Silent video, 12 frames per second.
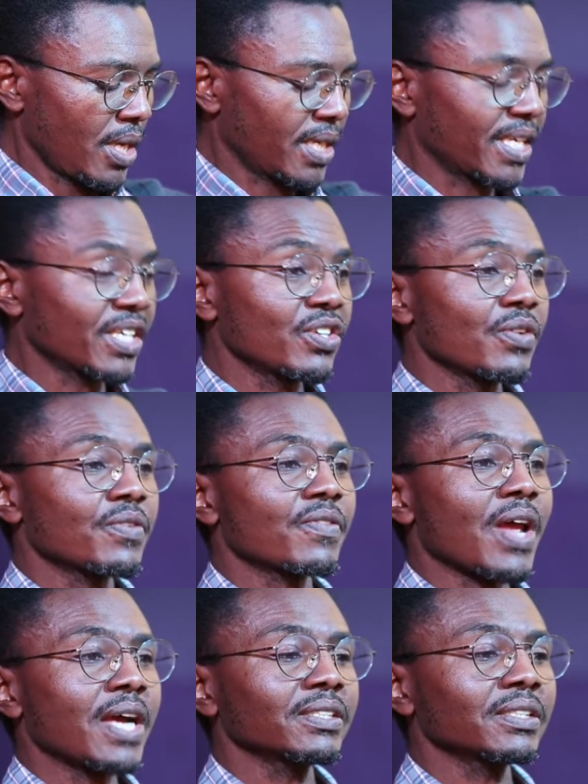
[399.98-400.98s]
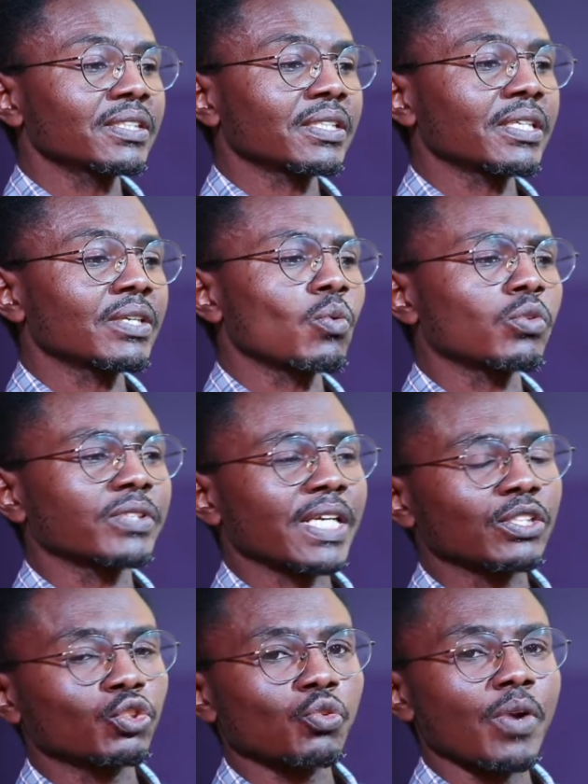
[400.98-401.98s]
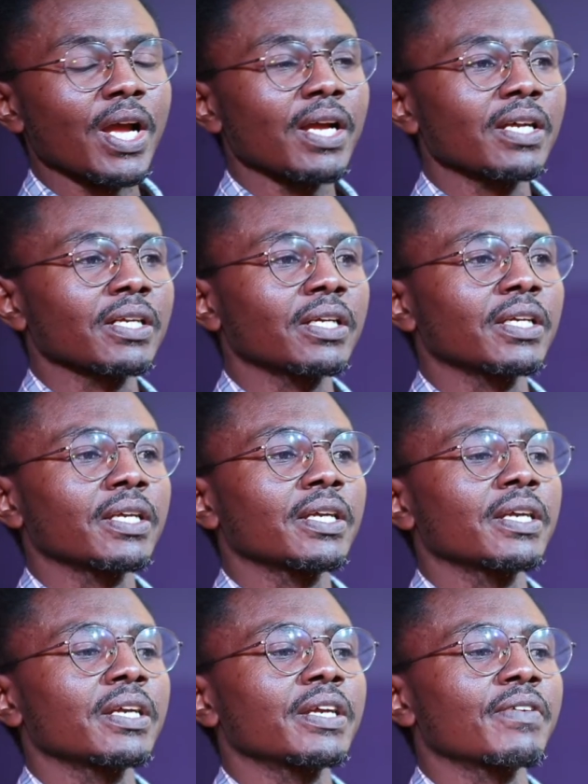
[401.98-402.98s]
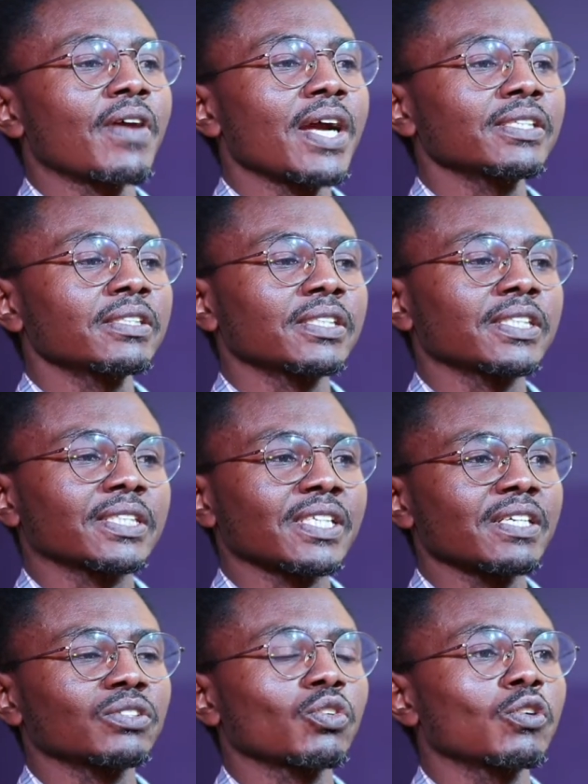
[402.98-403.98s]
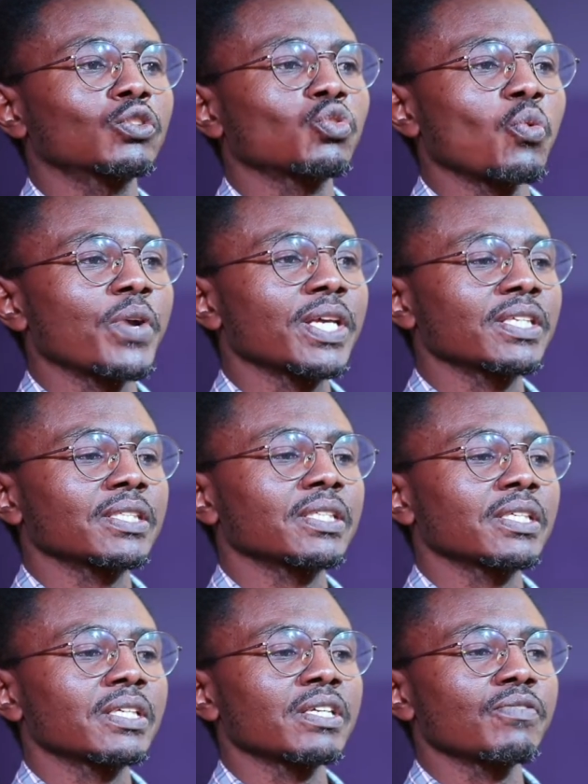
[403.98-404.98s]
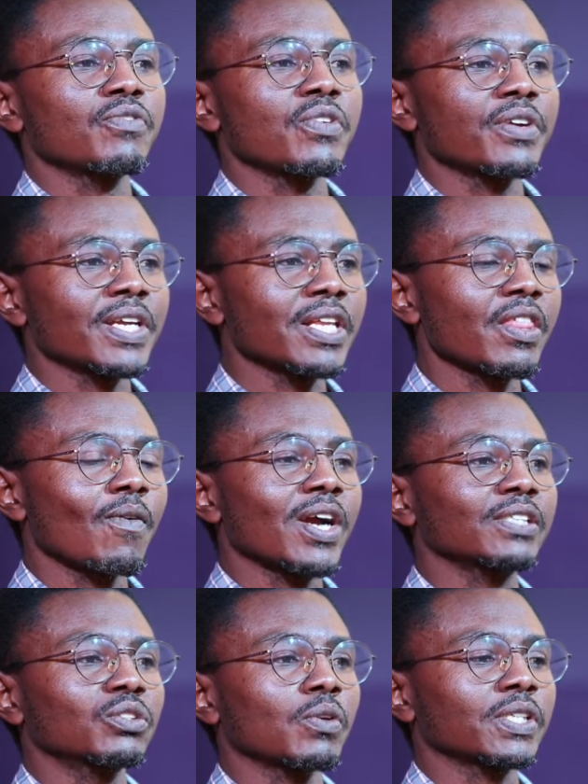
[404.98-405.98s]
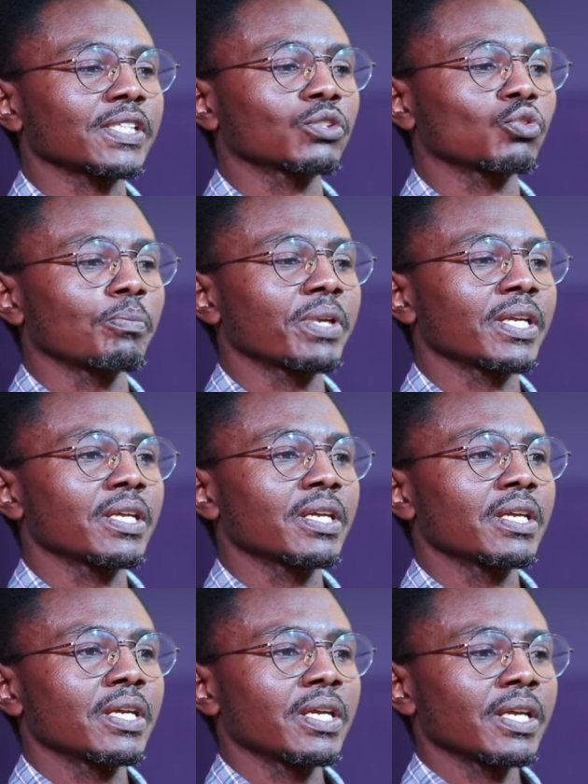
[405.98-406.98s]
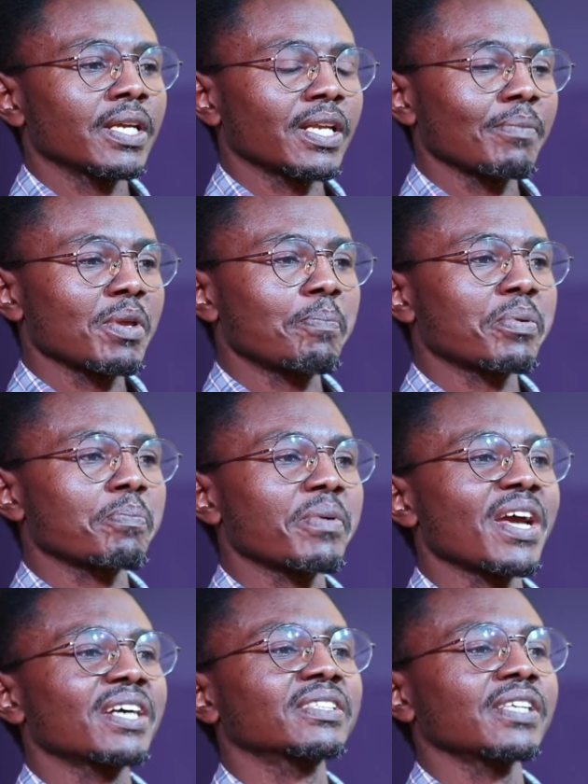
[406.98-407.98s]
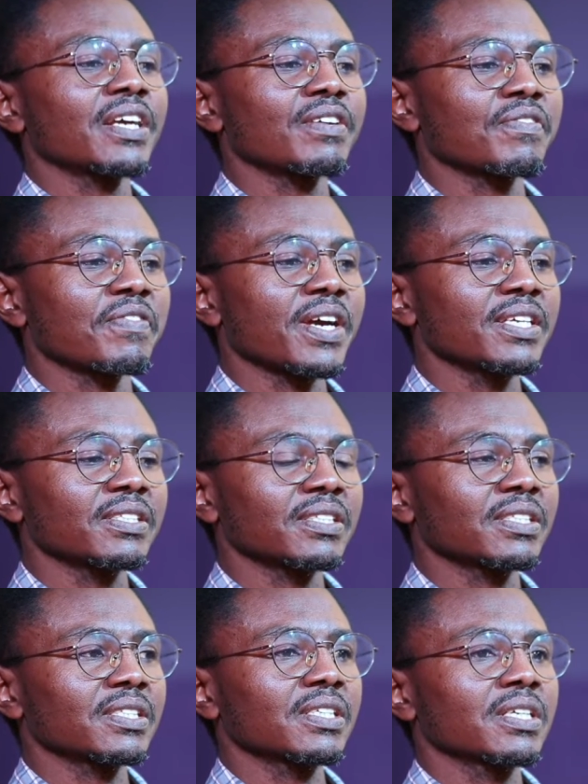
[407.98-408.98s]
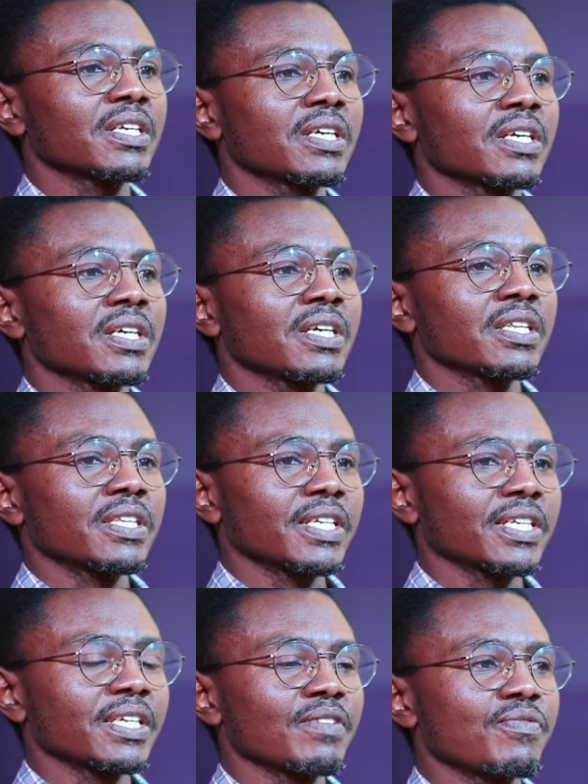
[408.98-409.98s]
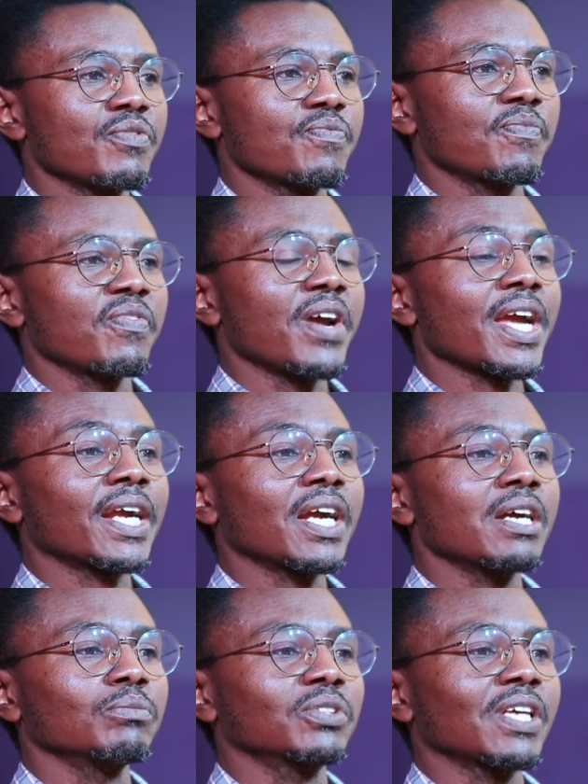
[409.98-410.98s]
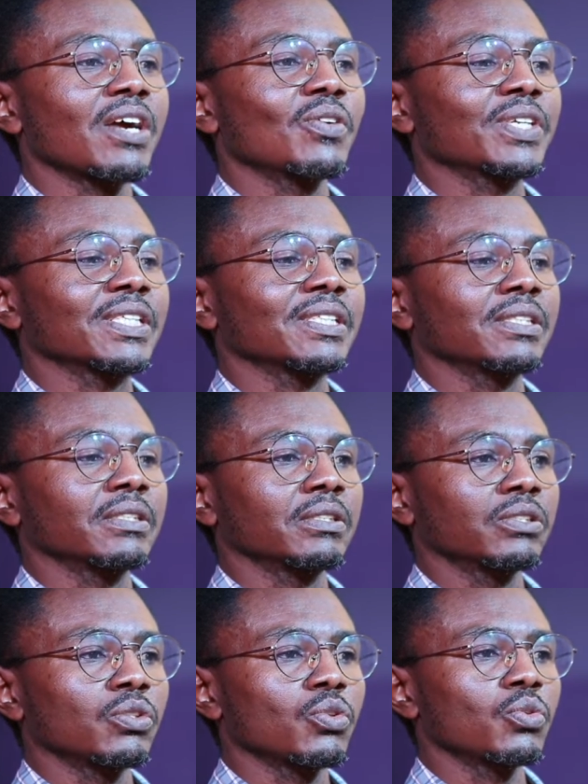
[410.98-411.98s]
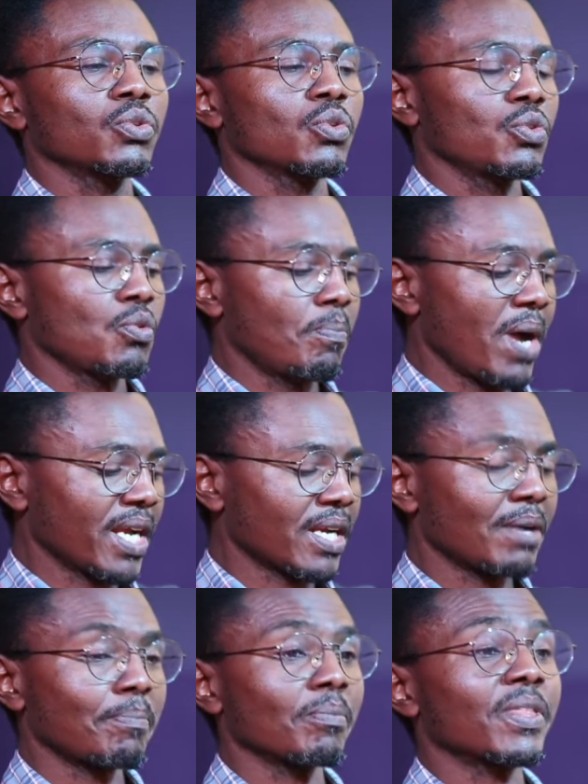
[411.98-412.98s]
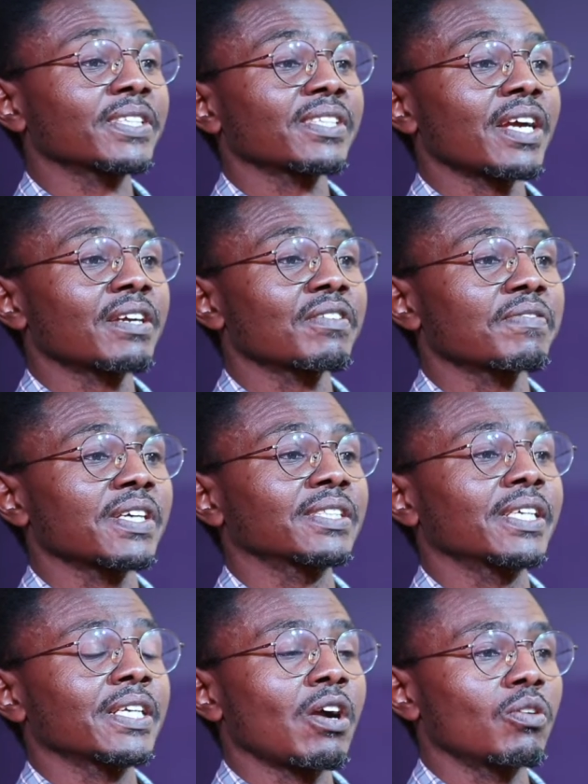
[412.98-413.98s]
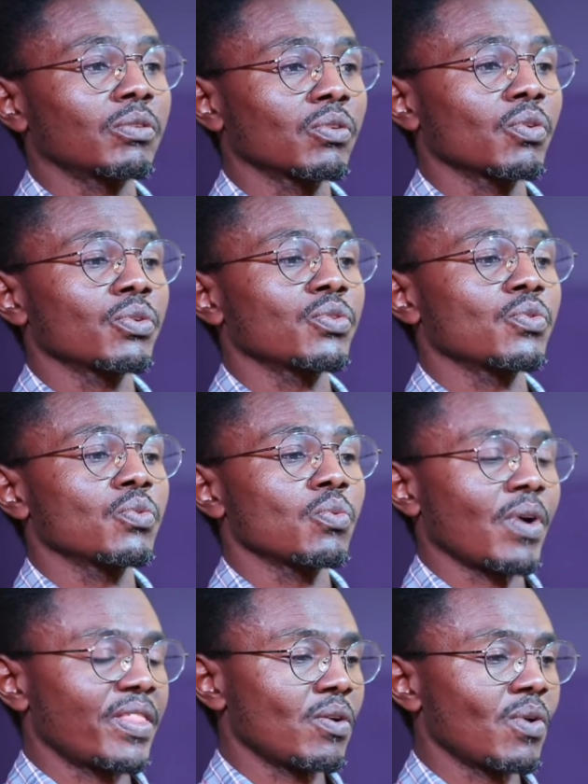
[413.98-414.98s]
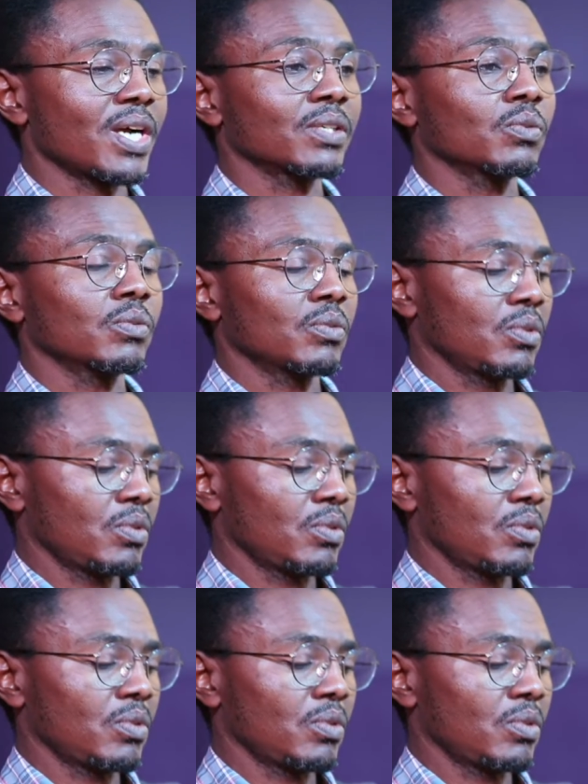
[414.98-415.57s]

And Gideon runs. He was unsure. He runs. He tells God to wait. If you're really the one talking to me, let me prepare a sacrifice. Then if fire comes down and you burn up the sacrifice, then I'll know you are the one